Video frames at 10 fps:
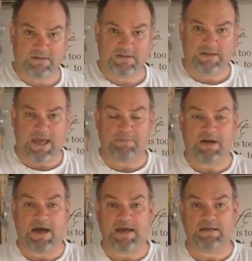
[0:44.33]

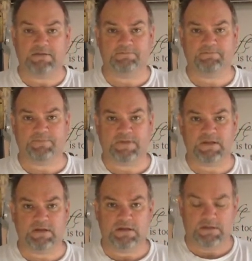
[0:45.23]
Cabernet
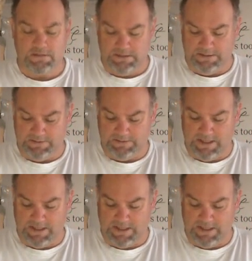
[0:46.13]
is